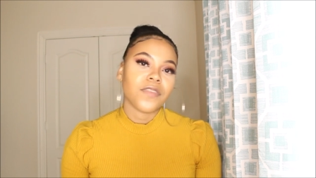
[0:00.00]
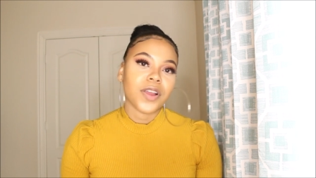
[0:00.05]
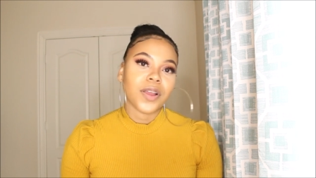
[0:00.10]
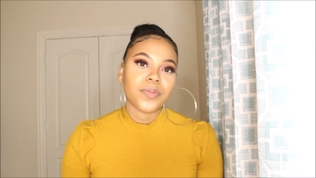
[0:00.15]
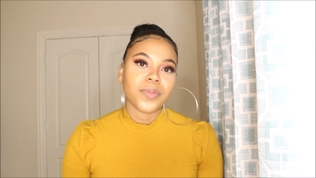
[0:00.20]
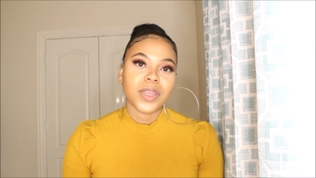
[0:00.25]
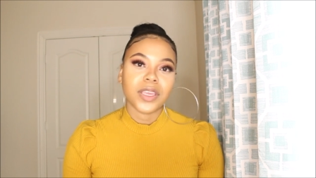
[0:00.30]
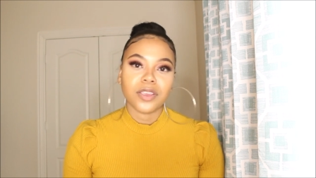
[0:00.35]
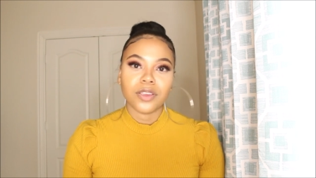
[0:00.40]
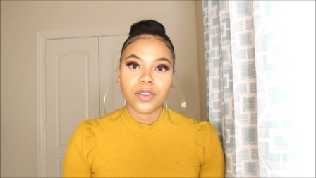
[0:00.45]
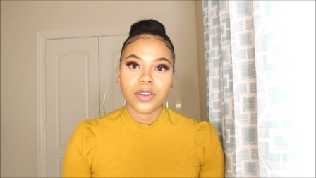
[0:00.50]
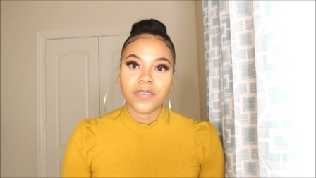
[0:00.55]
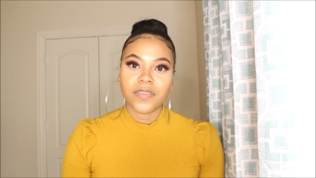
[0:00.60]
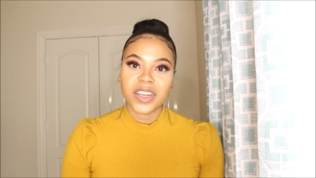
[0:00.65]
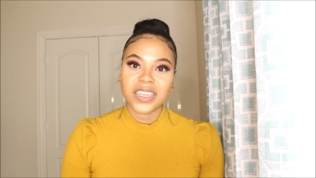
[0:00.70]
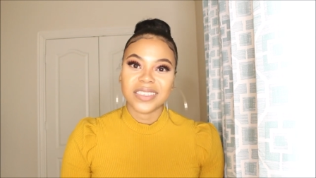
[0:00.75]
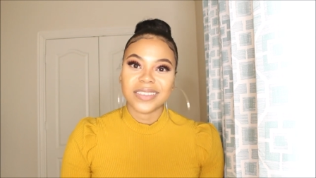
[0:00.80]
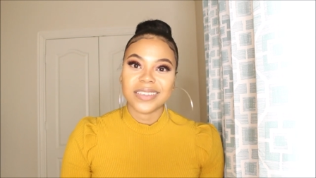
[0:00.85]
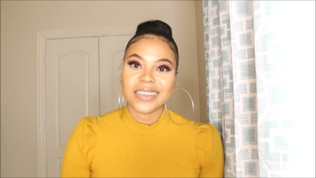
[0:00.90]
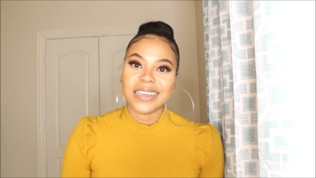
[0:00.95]
from the
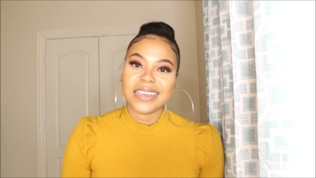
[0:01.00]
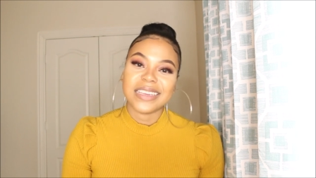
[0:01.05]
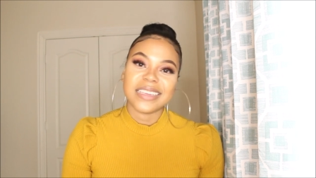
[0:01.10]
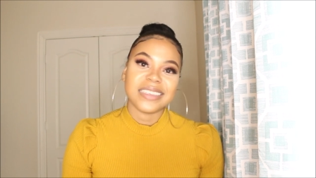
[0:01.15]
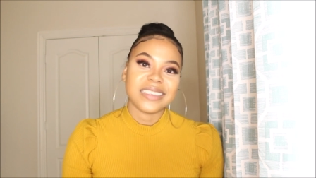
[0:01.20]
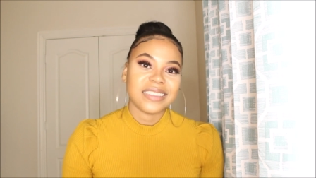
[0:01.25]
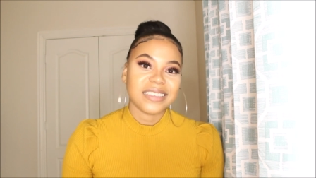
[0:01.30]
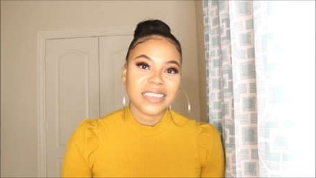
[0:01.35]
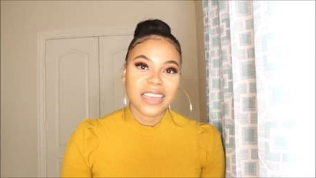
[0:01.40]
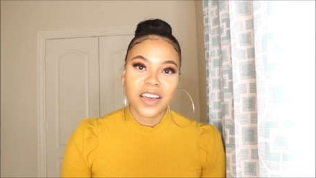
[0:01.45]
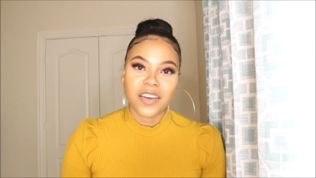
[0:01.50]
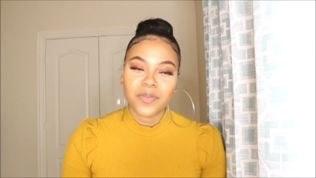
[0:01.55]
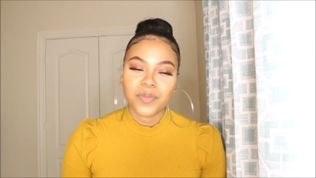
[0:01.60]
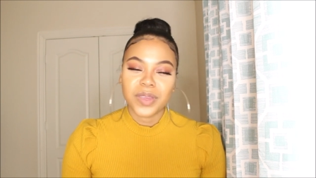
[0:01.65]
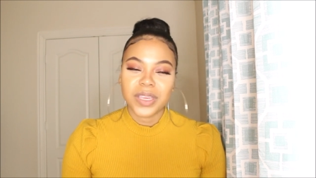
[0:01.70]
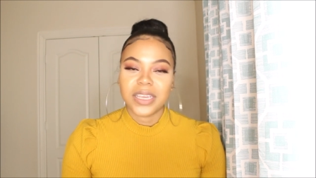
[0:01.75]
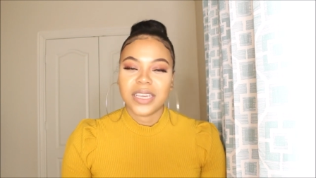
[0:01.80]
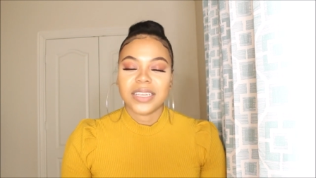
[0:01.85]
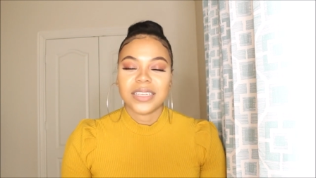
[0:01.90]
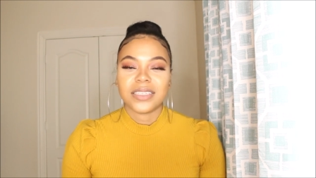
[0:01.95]
university itself
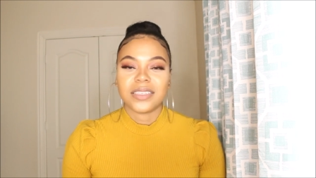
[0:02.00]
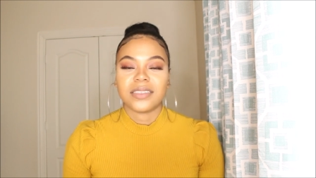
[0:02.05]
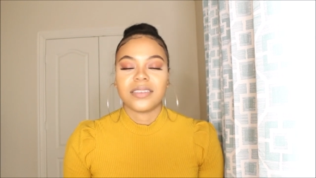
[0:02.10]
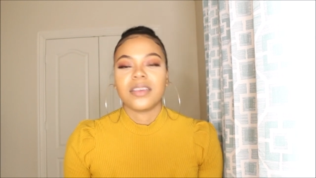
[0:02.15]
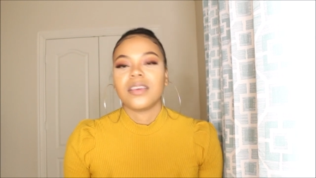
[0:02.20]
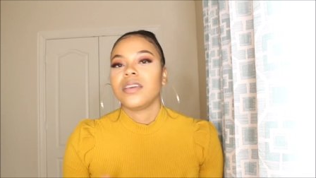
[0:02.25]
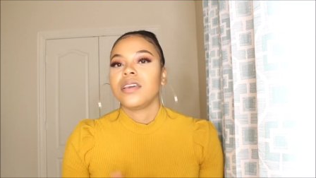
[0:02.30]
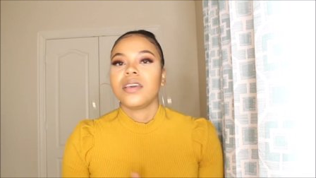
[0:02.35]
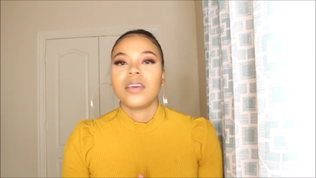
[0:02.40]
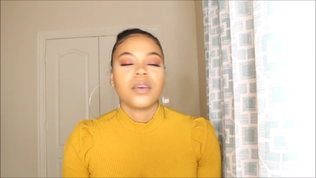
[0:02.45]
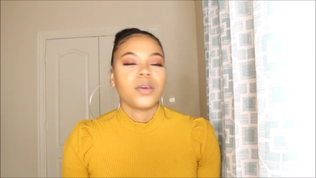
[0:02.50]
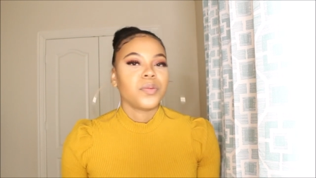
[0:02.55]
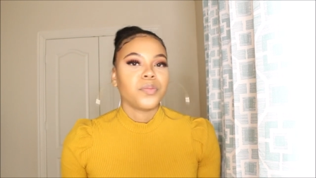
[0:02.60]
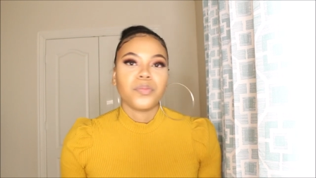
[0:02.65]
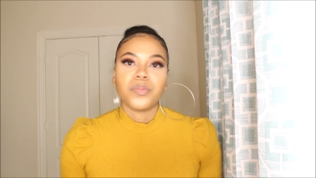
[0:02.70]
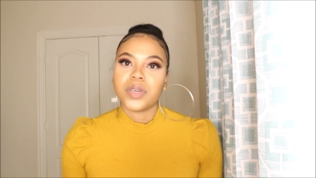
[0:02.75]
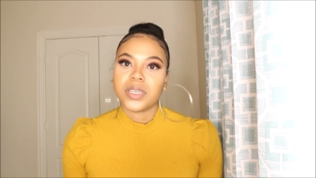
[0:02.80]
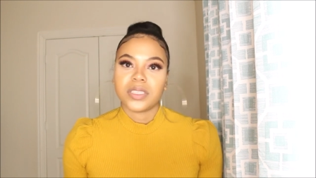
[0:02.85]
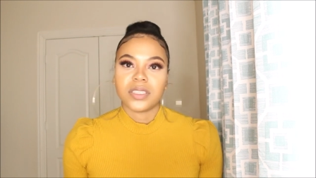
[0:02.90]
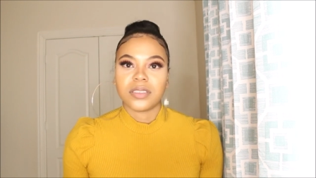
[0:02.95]
because
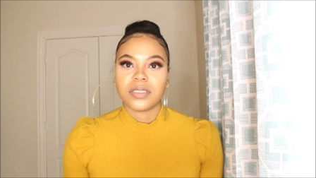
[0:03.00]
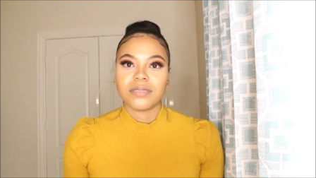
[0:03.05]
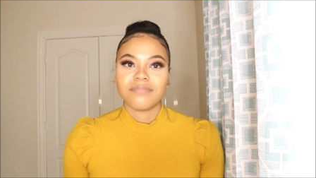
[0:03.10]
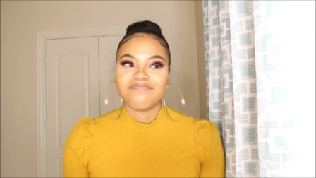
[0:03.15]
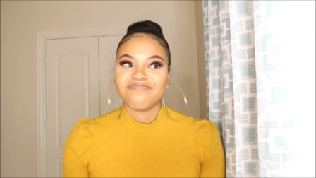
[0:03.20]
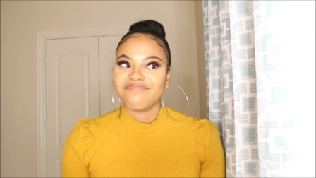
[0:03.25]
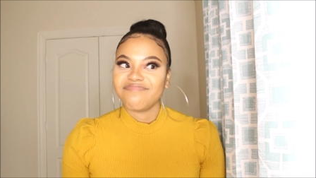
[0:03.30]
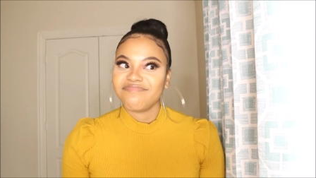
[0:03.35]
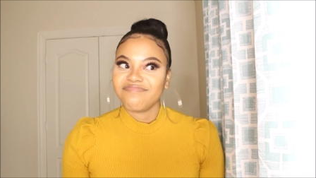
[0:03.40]
books,